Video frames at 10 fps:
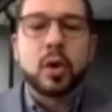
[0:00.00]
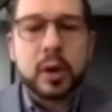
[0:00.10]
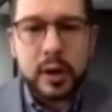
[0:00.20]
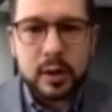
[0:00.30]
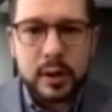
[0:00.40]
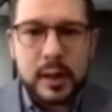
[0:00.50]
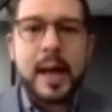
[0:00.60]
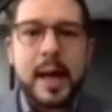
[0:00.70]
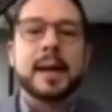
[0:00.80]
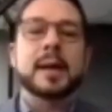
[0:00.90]
clearly
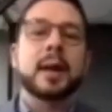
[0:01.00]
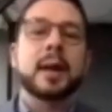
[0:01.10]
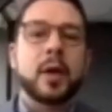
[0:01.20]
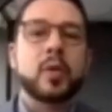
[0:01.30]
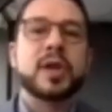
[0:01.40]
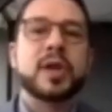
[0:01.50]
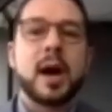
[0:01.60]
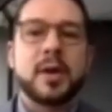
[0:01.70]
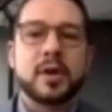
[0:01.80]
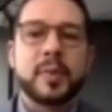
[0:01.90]
and in a language that
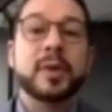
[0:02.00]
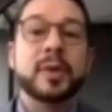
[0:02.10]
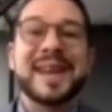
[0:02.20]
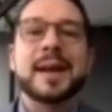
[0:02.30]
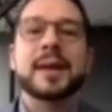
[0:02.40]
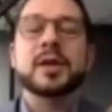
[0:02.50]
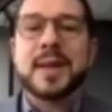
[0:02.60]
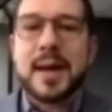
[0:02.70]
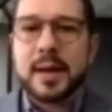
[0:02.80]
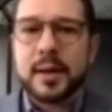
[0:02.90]
other people can
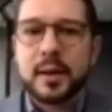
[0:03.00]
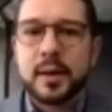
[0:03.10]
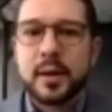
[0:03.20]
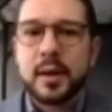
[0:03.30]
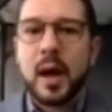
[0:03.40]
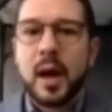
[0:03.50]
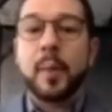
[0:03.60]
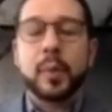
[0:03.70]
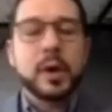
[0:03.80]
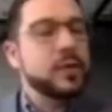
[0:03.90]
understand.
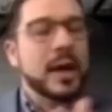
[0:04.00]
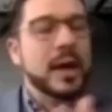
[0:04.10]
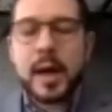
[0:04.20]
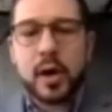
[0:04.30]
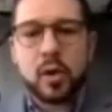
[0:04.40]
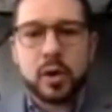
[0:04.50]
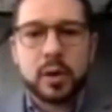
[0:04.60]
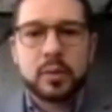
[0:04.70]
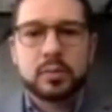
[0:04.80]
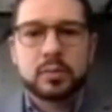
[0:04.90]
If you make an error,
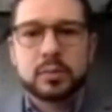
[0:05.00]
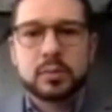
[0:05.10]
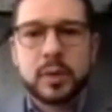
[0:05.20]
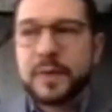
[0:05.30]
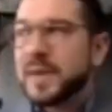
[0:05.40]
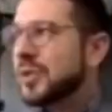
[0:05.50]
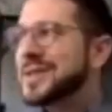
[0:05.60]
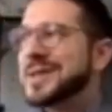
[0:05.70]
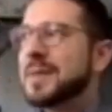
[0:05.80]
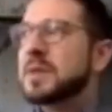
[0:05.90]
if there
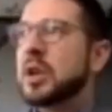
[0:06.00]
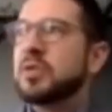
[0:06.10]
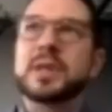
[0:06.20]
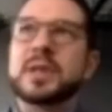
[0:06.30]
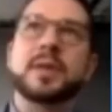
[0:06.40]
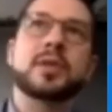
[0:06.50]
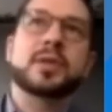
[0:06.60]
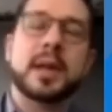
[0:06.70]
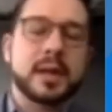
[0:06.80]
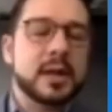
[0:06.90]
isn't some kind of
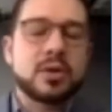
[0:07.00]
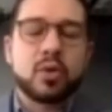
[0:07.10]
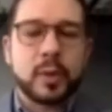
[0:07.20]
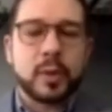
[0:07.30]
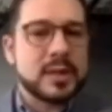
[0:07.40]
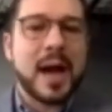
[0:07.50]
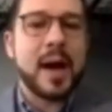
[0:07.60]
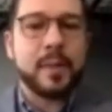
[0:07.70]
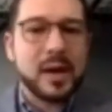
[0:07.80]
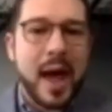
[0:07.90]
misunderstanding, it's normal,
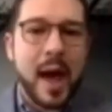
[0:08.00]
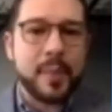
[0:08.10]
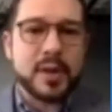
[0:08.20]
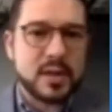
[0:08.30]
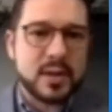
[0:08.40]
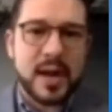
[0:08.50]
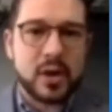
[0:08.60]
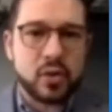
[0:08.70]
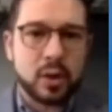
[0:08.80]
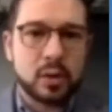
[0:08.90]
it happens, it's
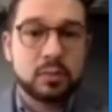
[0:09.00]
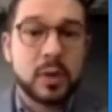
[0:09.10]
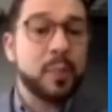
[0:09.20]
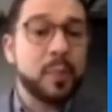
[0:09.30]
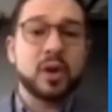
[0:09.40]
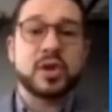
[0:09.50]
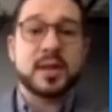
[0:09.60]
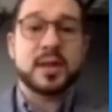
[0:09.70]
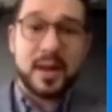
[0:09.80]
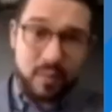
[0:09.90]
natural.
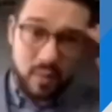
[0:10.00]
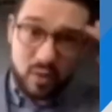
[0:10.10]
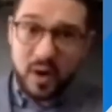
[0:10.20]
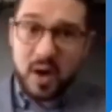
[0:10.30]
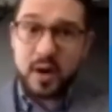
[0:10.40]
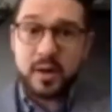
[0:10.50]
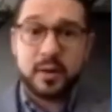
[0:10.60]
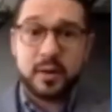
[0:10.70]
Apologize and move on.